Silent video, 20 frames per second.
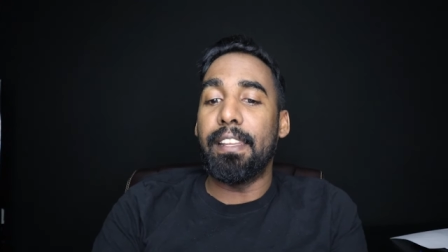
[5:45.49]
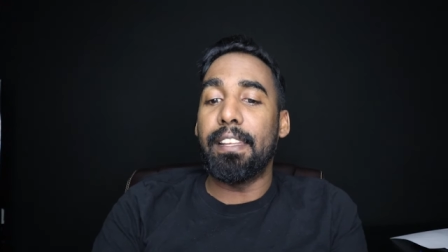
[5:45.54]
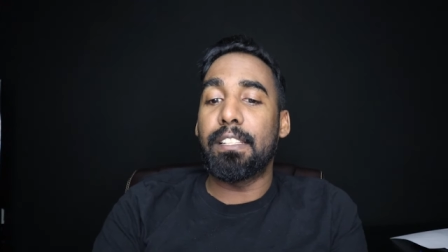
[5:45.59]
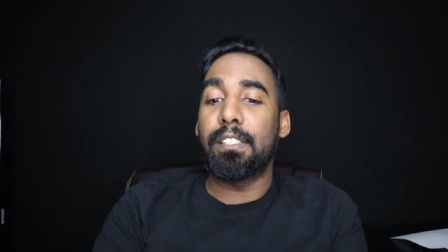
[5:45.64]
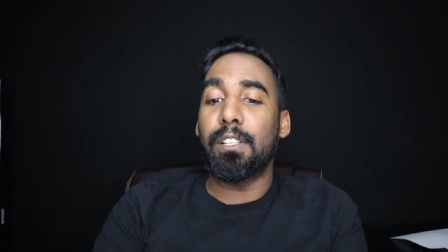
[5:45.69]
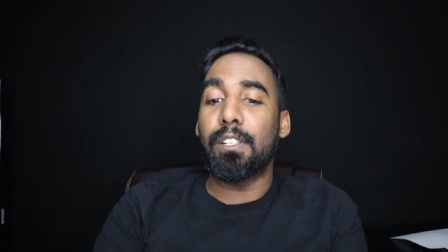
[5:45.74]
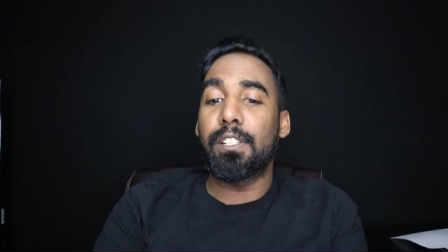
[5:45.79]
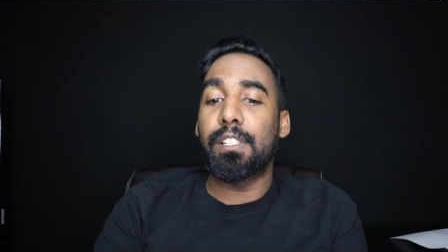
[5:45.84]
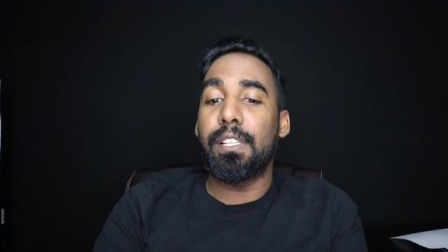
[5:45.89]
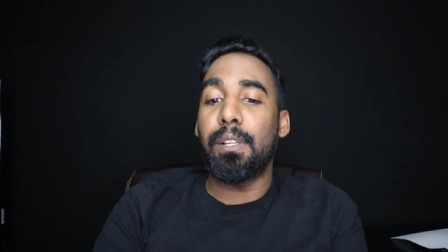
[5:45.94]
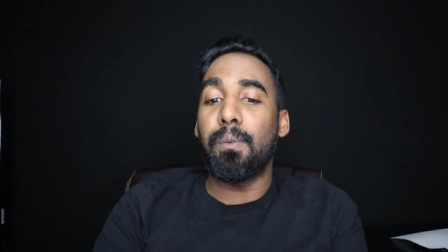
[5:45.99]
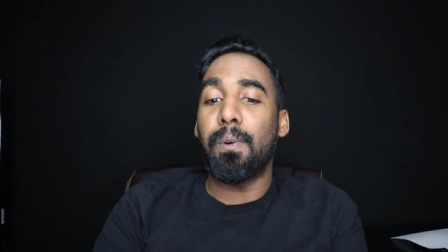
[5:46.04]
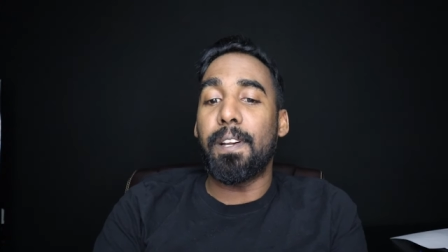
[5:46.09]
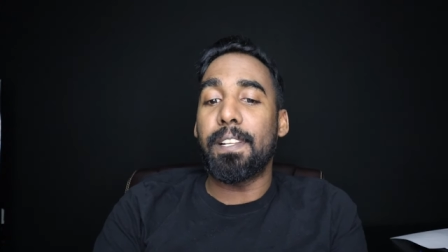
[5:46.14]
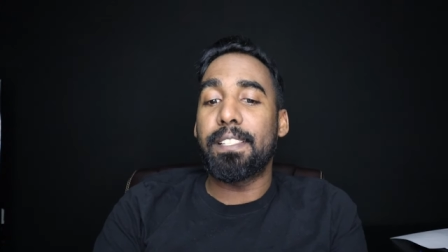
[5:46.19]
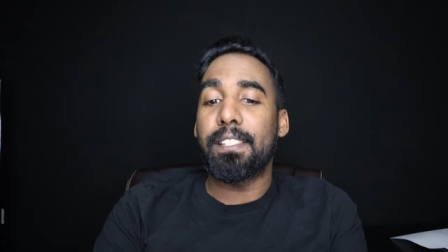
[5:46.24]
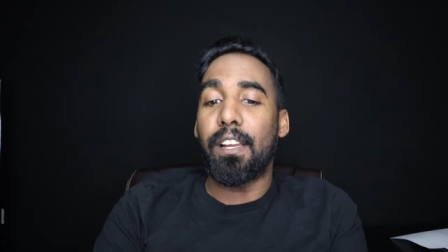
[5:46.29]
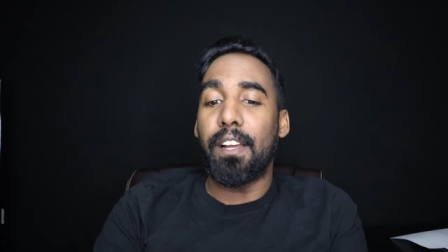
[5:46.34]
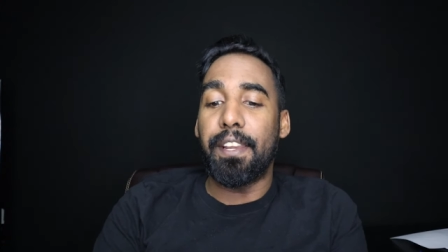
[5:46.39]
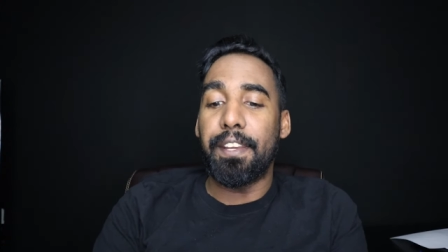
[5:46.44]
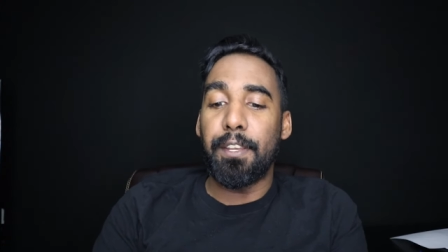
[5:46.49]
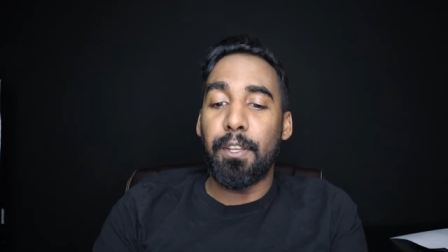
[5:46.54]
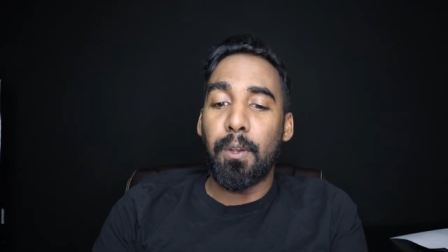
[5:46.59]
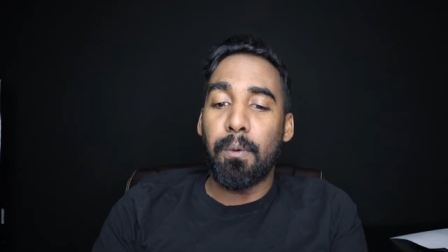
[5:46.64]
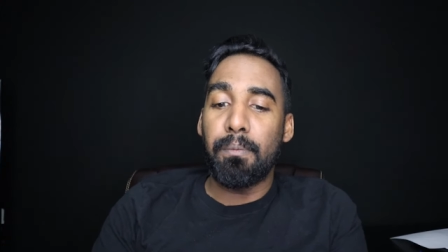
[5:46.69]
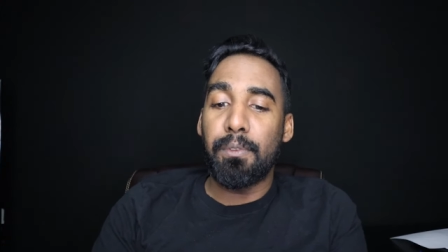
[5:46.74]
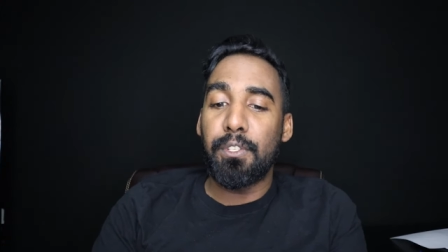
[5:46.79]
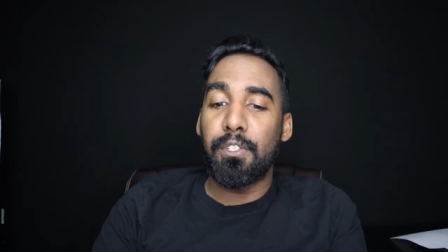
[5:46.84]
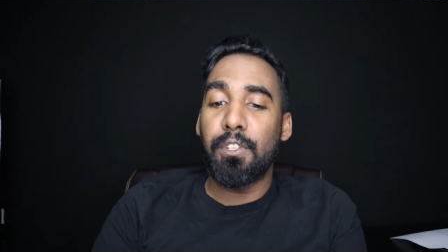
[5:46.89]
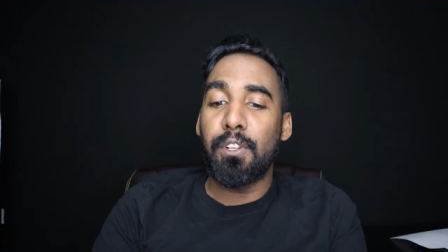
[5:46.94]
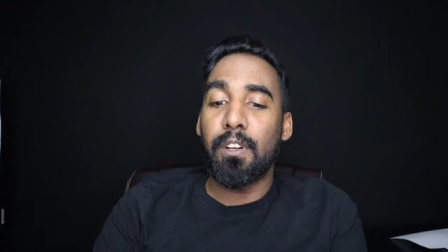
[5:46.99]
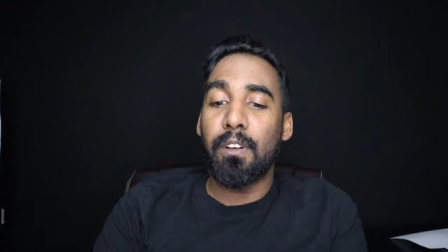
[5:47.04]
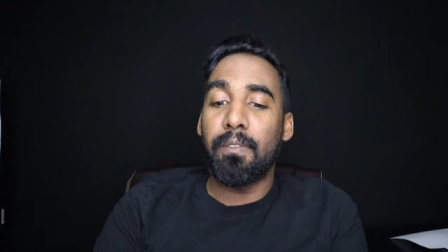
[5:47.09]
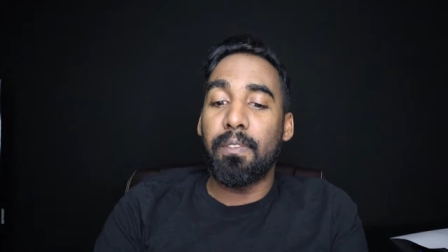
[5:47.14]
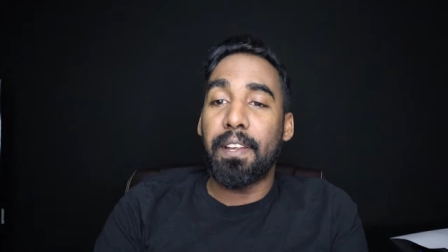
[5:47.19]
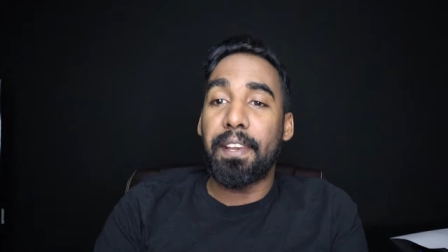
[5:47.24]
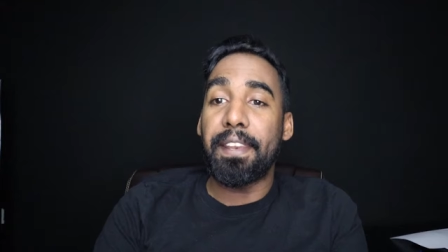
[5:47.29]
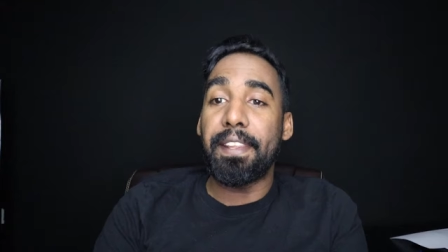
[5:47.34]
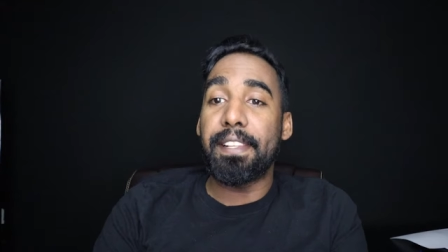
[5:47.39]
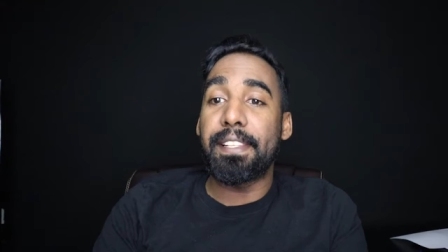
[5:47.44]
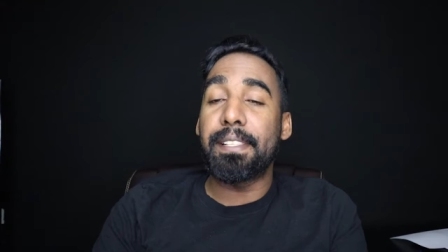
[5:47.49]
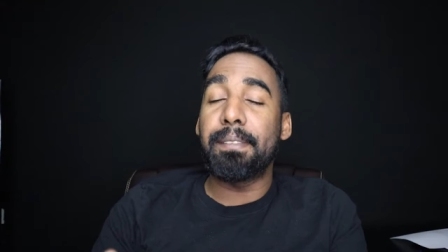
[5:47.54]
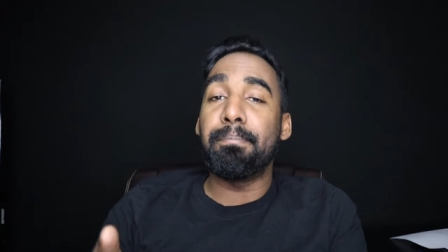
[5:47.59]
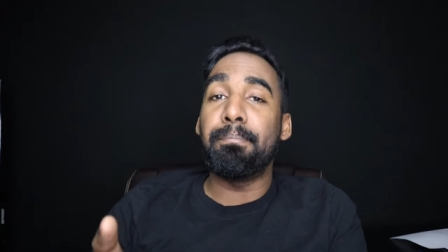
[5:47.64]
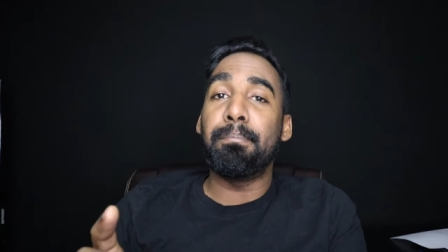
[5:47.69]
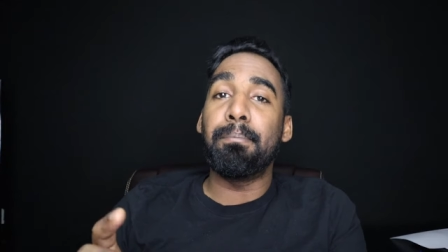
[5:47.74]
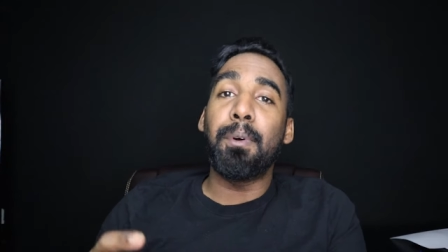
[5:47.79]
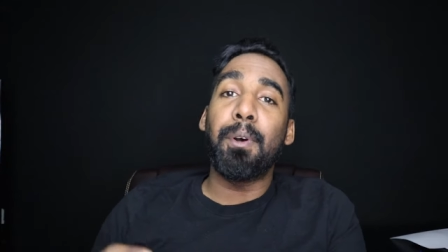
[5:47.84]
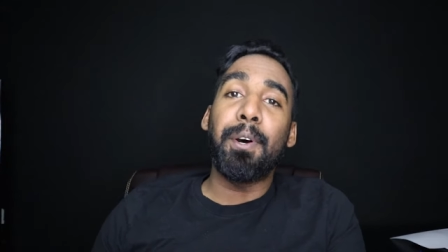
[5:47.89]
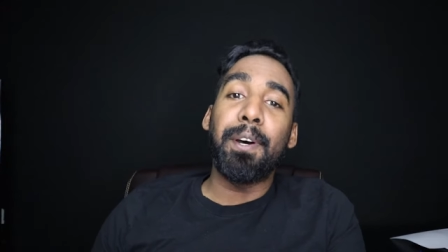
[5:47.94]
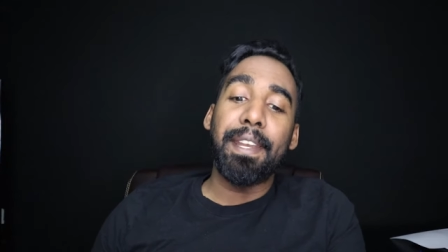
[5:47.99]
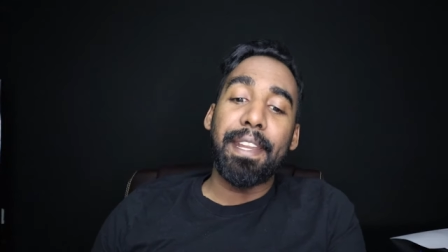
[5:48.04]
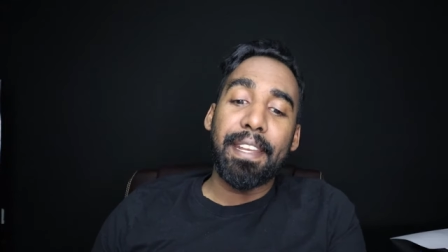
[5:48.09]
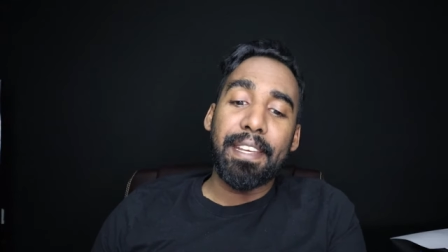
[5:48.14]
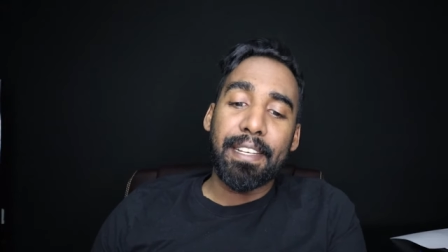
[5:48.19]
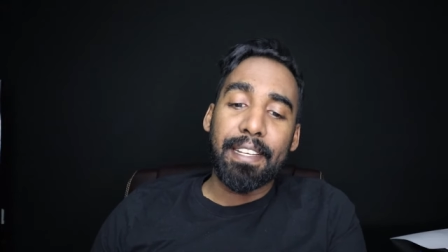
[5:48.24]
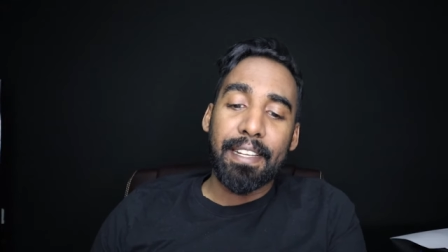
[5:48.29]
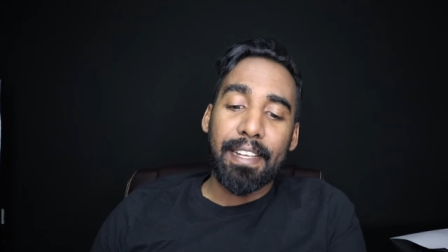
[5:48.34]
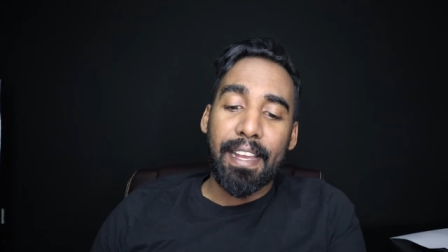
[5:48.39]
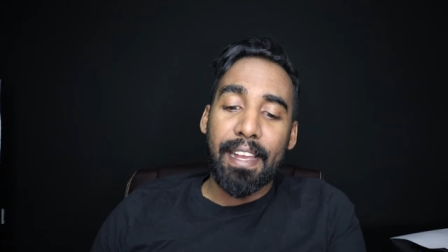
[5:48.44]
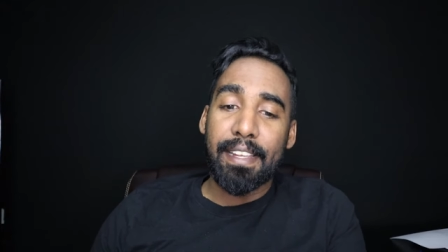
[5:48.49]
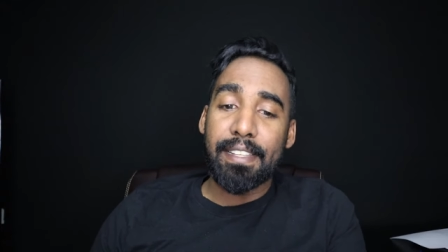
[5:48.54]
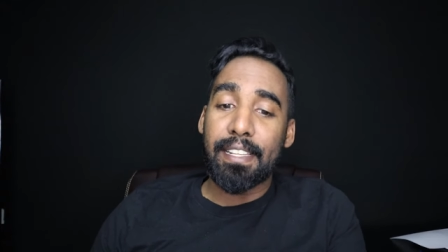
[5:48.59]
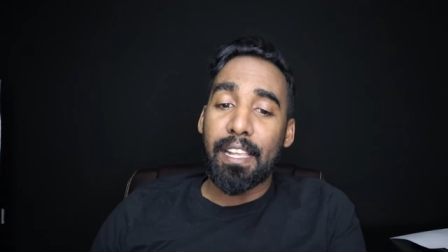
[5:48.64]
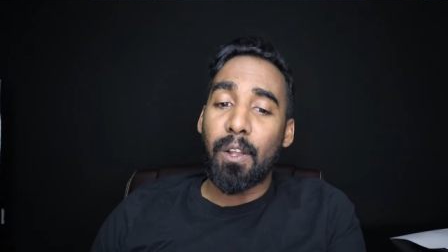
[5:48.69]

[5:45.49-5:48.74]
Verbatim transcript: Let us see what's on the Observer this morning, guys.